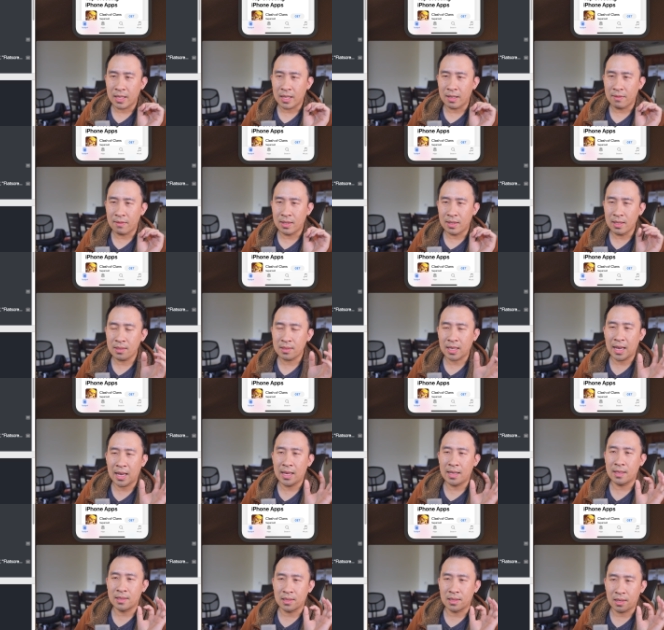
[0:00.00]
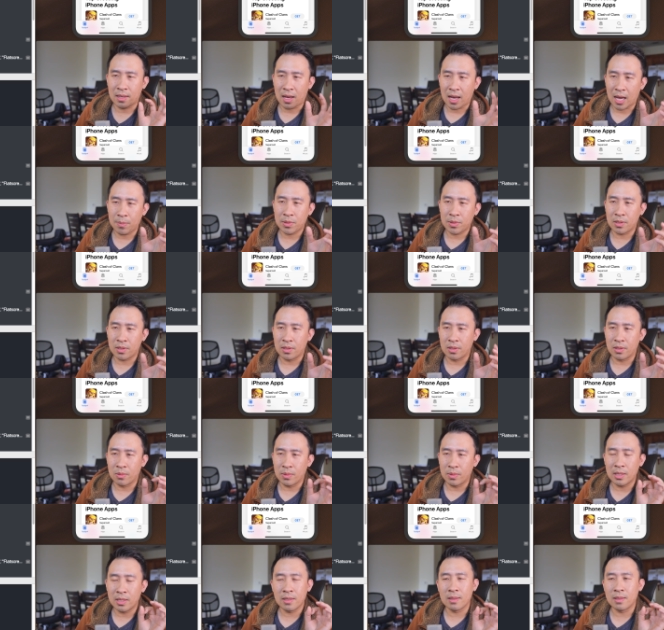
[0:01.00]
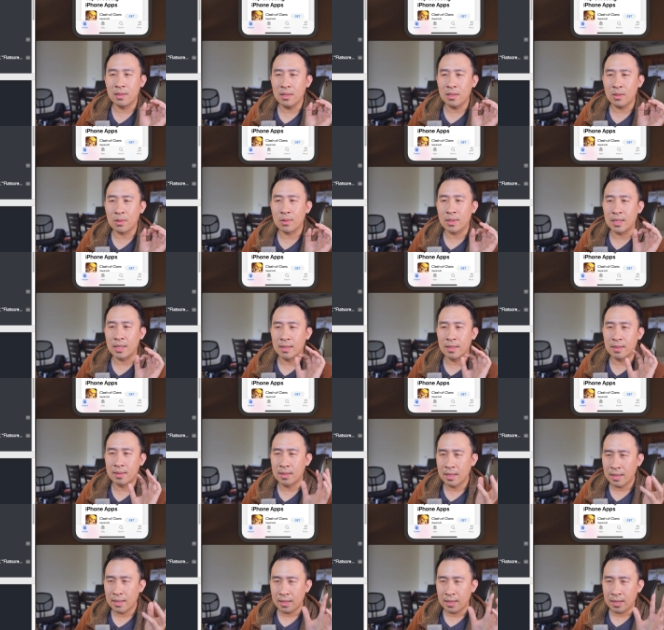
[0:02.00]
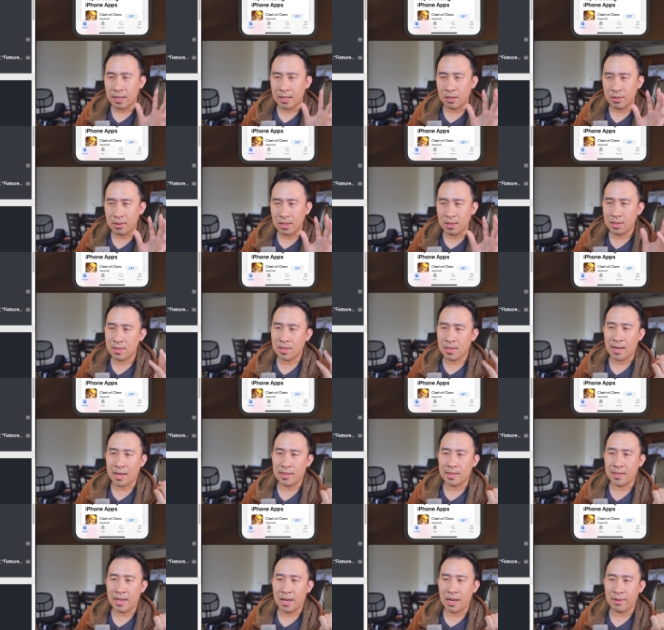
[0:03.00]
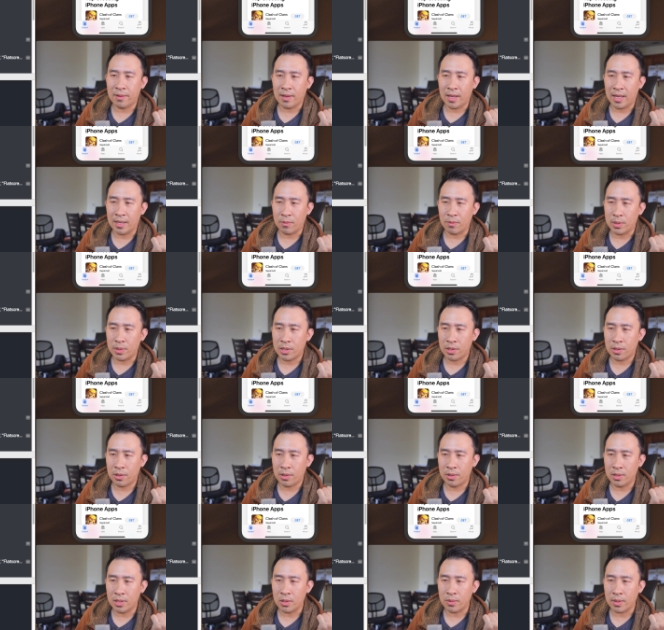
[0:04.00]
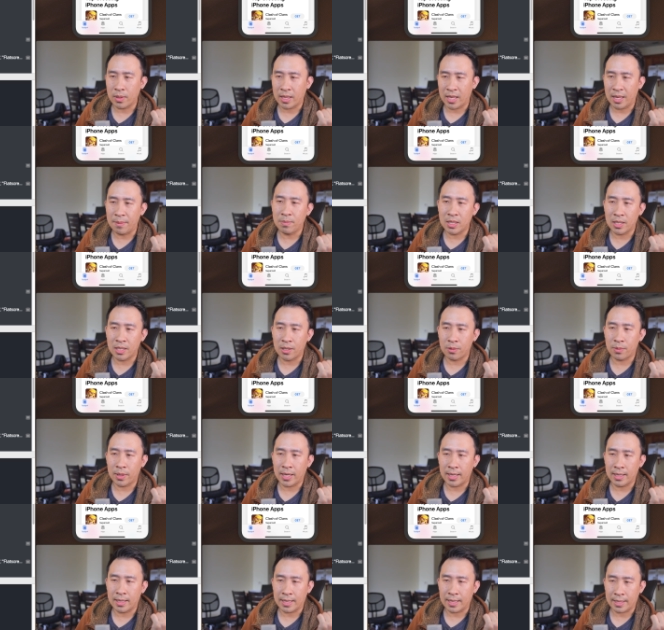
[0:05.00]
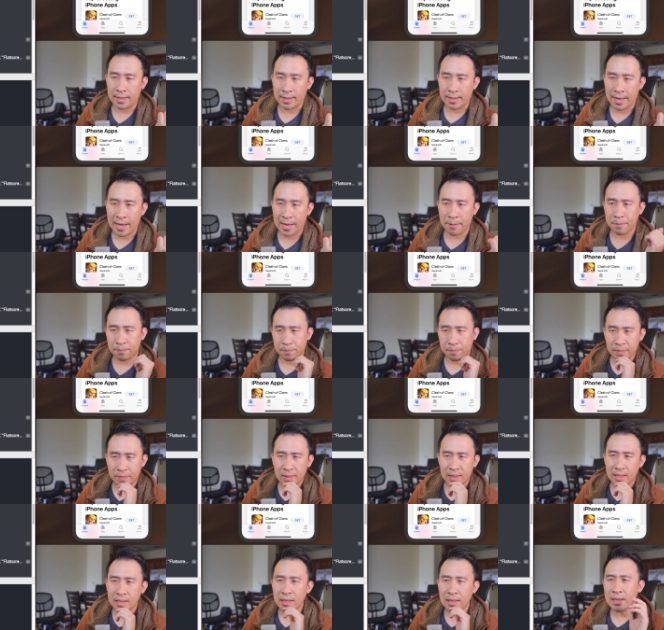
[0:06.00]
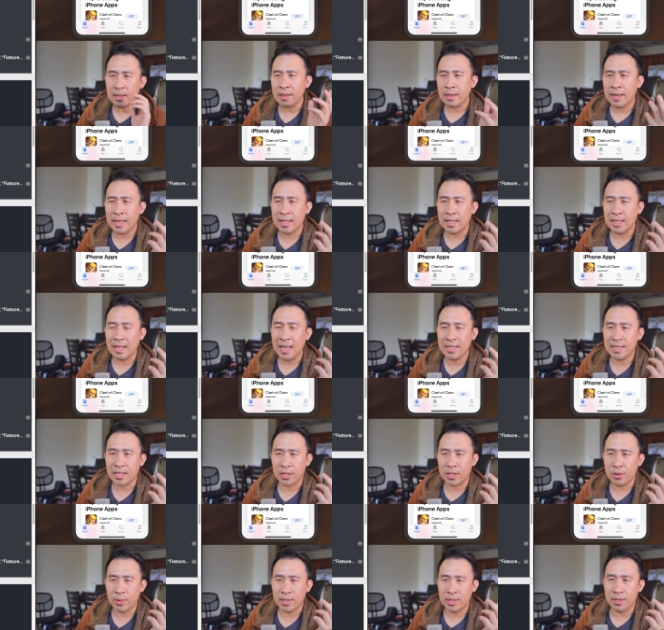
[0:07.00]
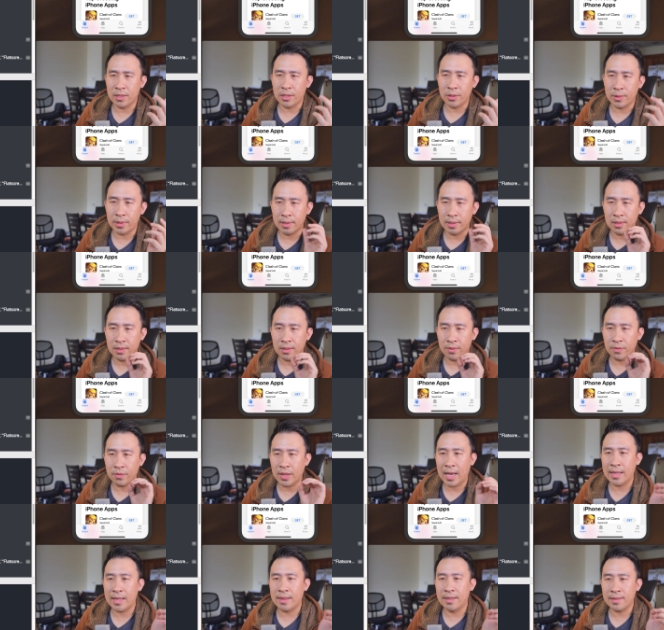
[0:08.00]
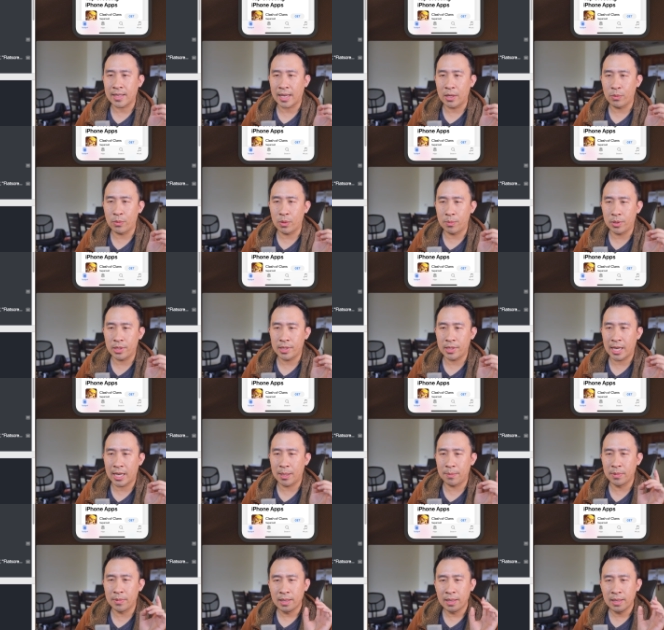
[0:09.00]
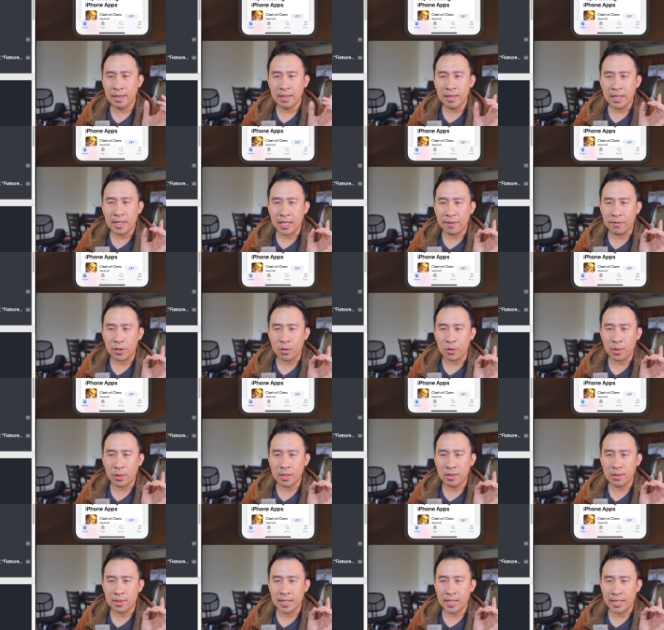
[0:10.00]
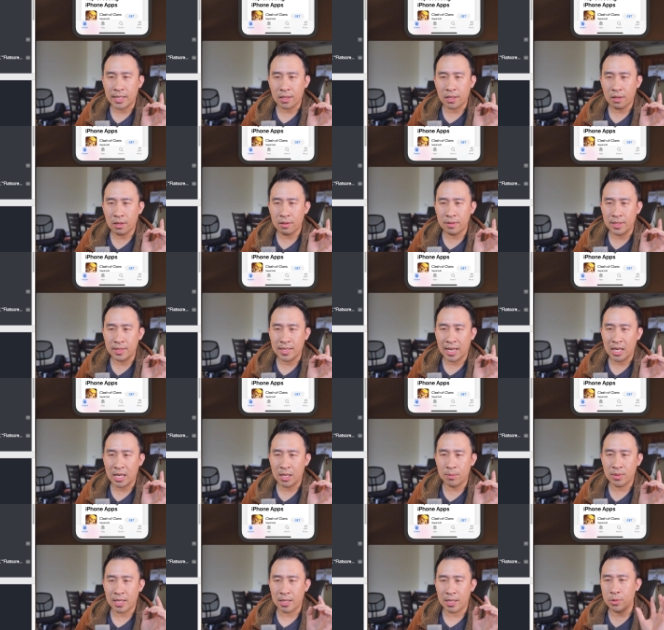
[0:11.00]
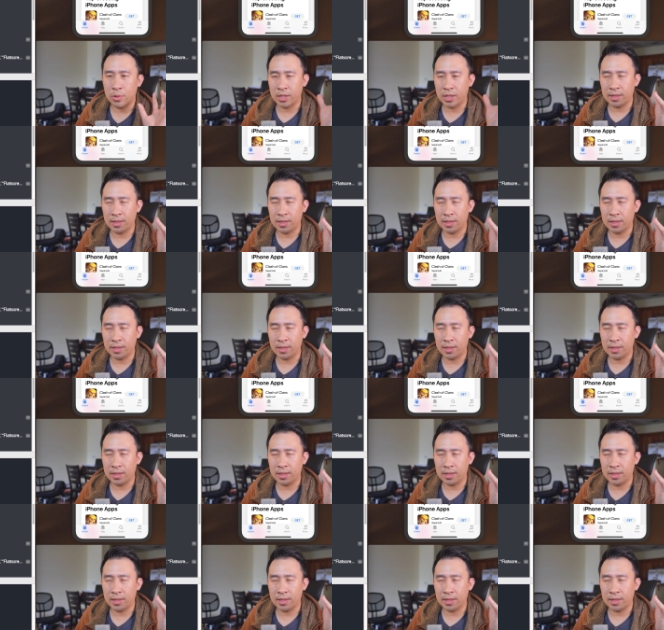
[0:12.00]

if this guy is an optional, what it'll do is it'll just toss it out and return you an empty array like that. And the last thing you want to do is to flatten this guy one more time if you want to take all these items and